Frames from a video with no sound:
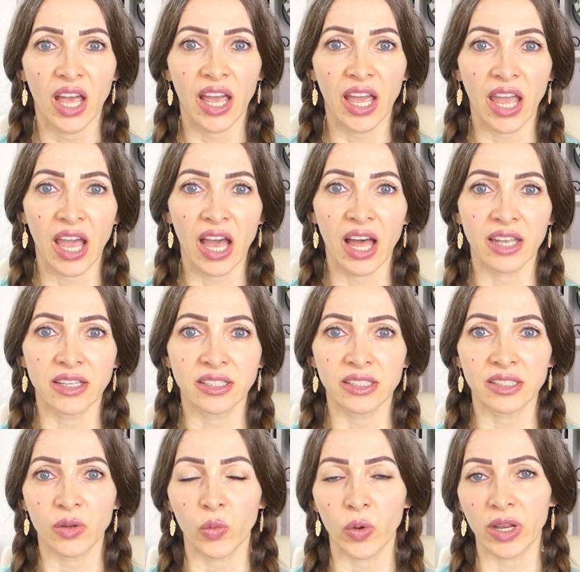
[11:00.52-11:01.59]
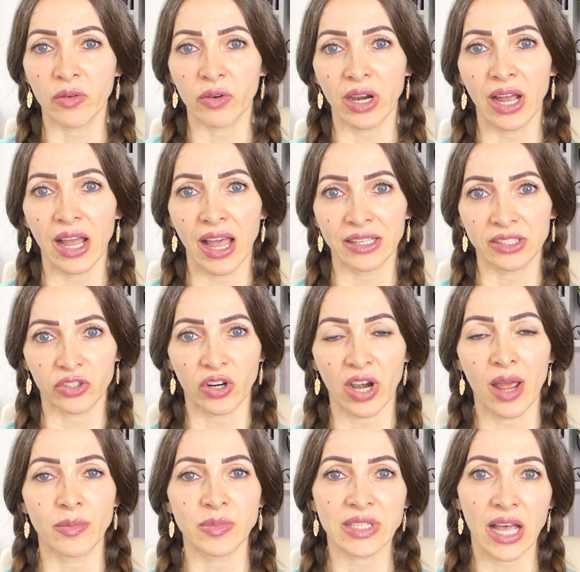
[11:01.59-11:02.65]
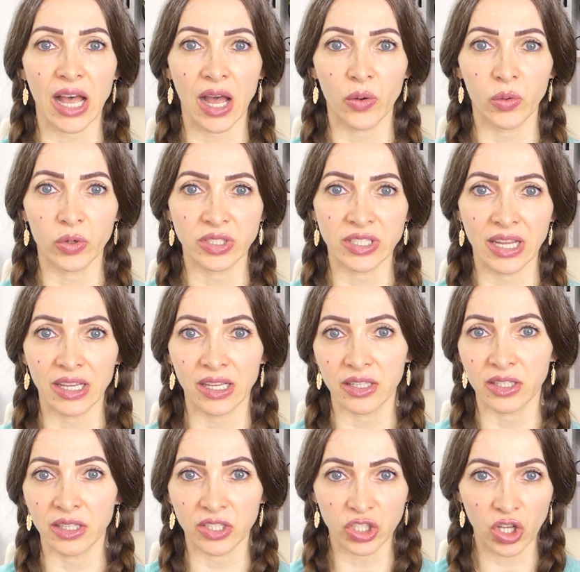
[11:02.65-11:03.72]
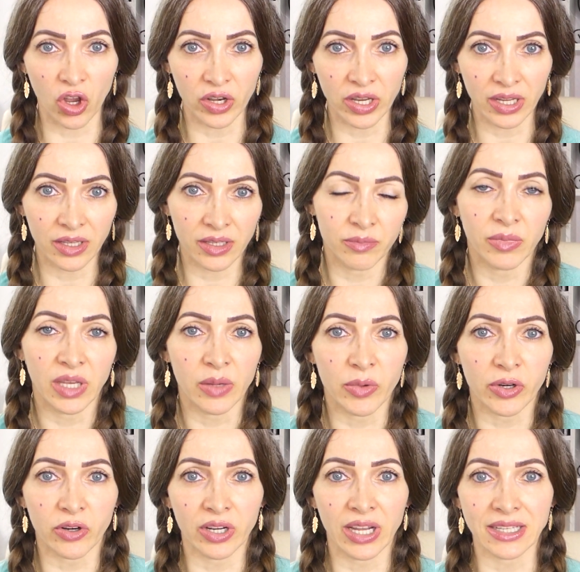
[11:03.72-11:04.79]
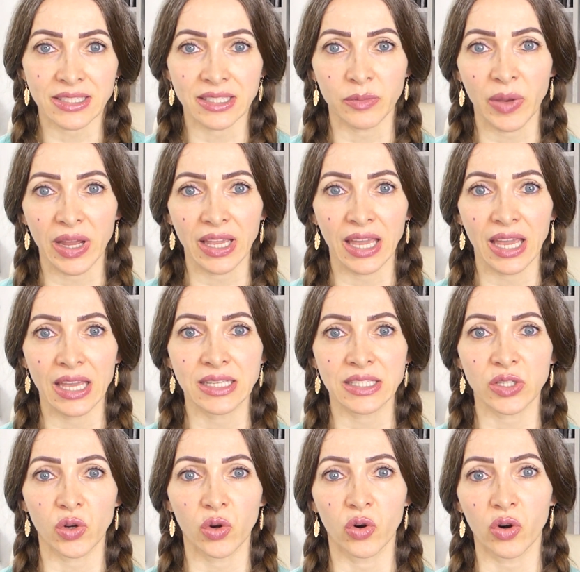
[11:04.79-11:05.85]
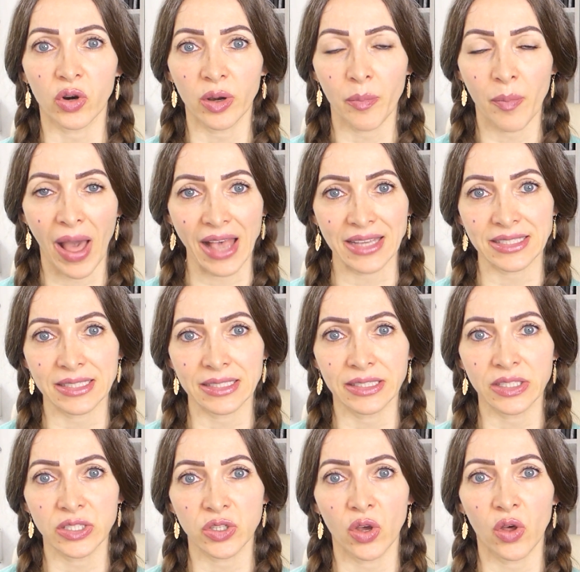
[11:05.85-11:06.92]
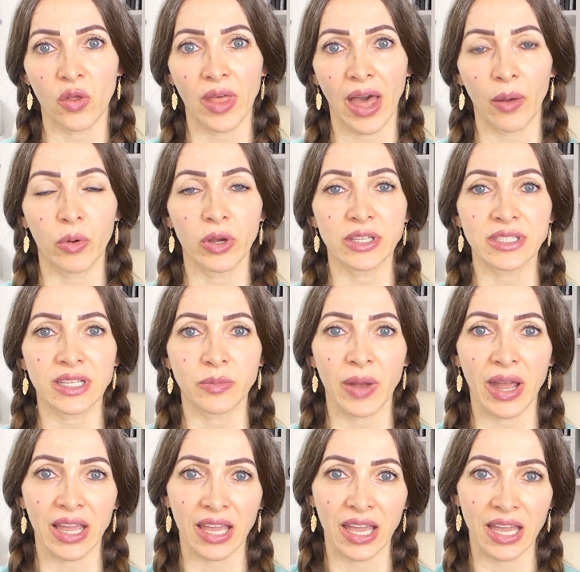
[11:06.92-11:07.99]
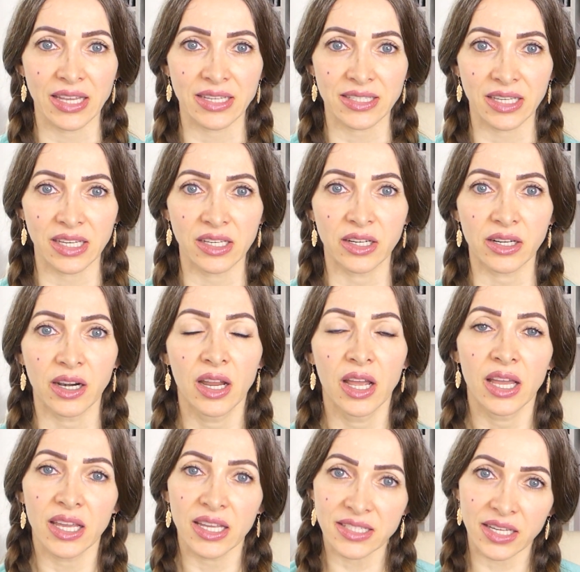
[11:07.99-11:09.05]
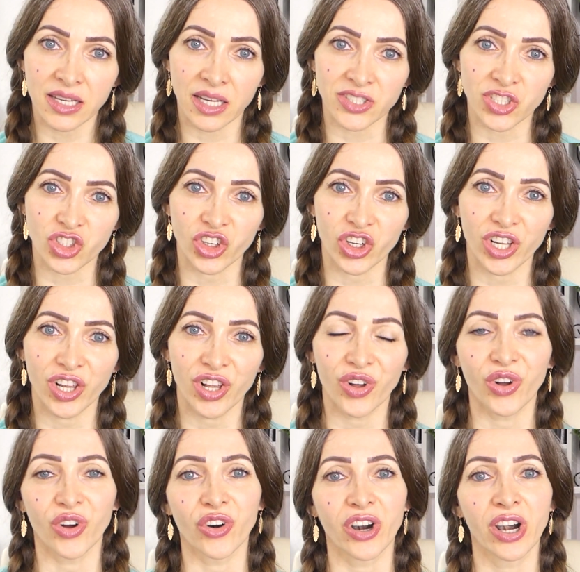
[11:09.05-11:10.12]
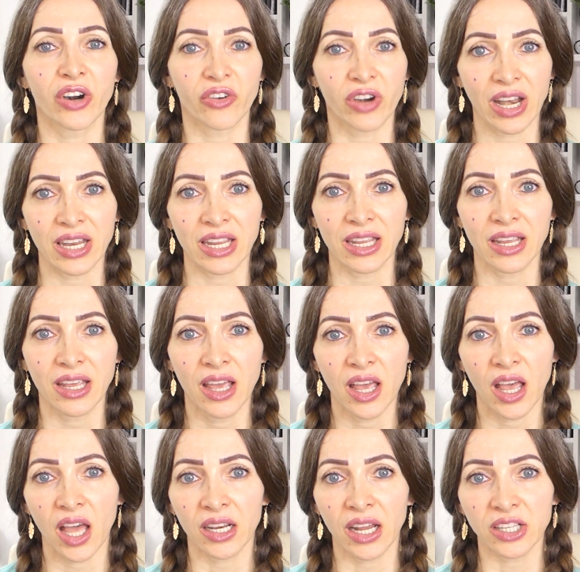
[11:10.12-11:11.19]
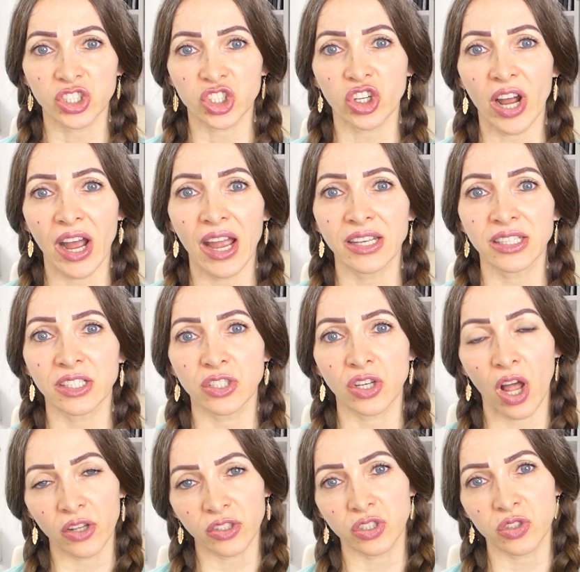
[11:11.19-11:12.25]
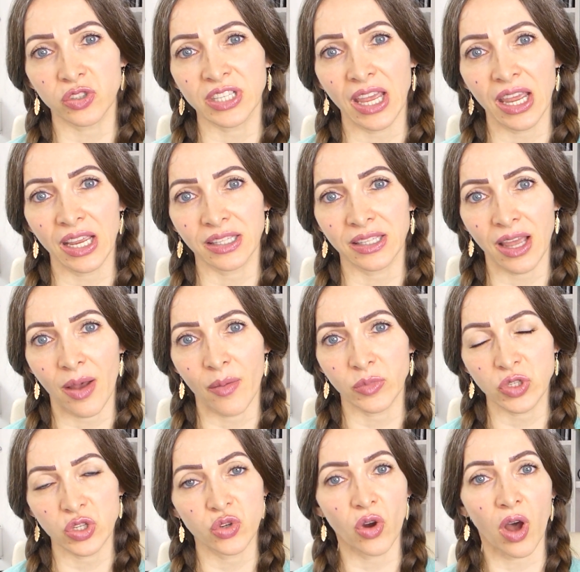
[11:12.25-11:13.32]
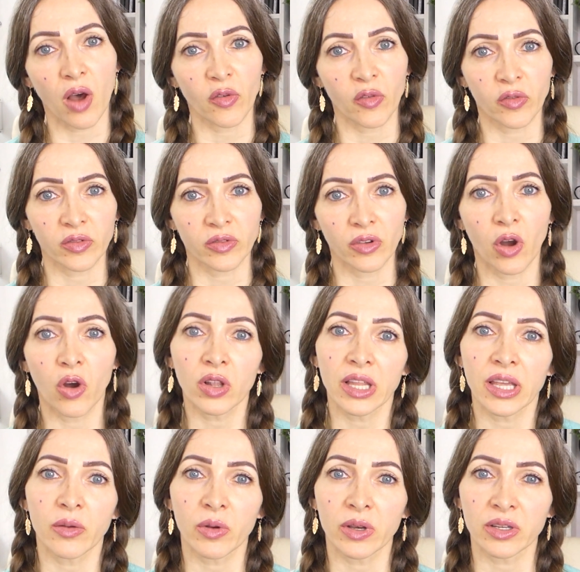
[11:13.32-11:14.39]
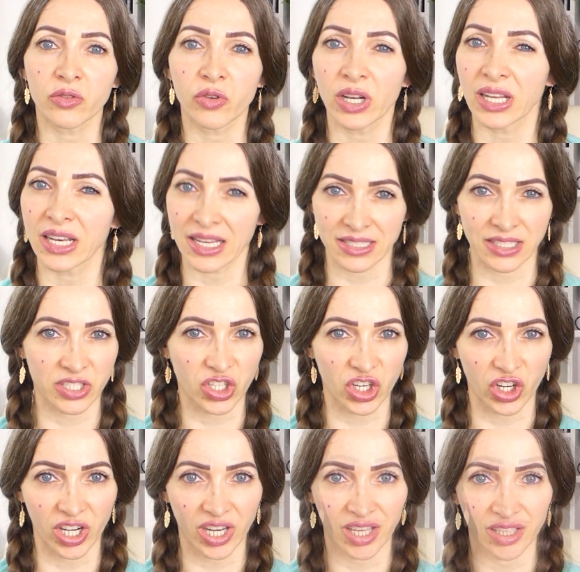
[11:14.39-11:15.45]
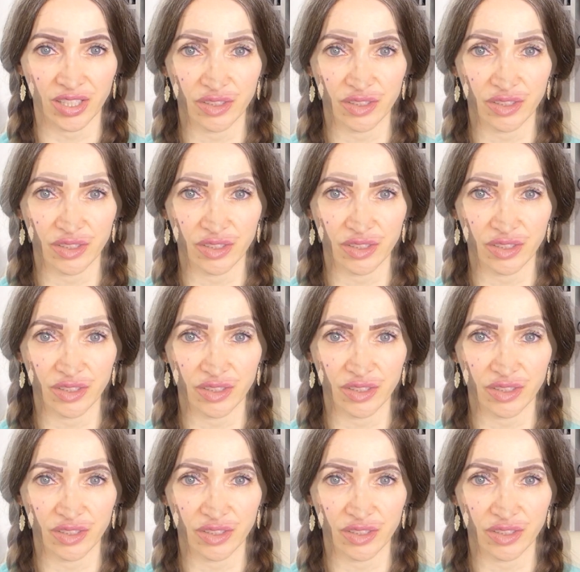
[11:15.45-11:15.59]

And whenever I had cramps, I would take either a tonic, Iberogast in my case, or pastilles. So that was in my case either Easygastril or Rennie. And I tried not to take them too often, only when really necessary.